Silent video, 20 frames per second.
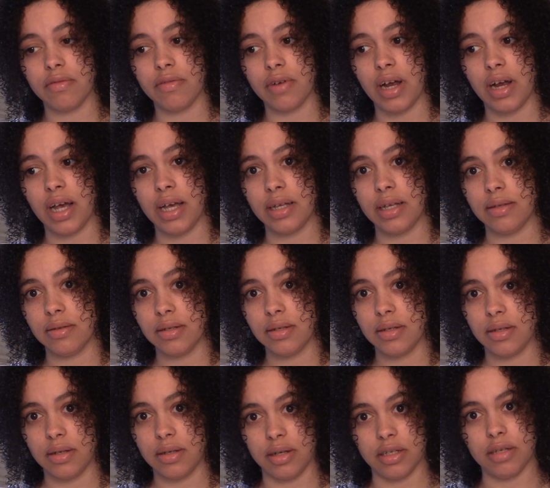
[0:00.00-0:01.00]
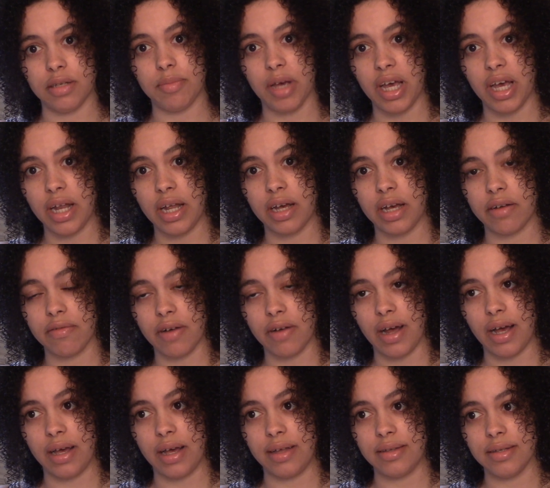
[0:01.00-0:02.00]
friends, Hispanic
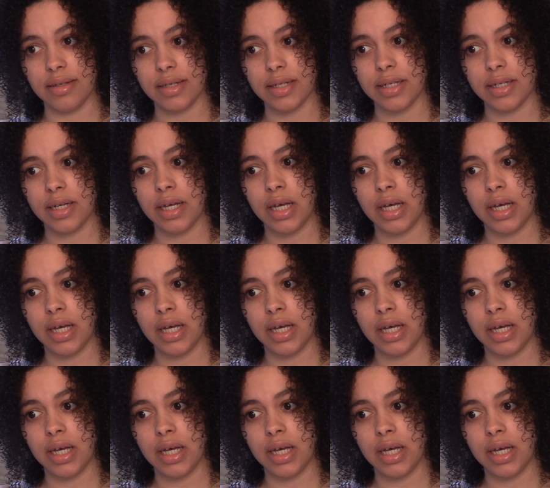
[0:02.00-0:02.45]
friends.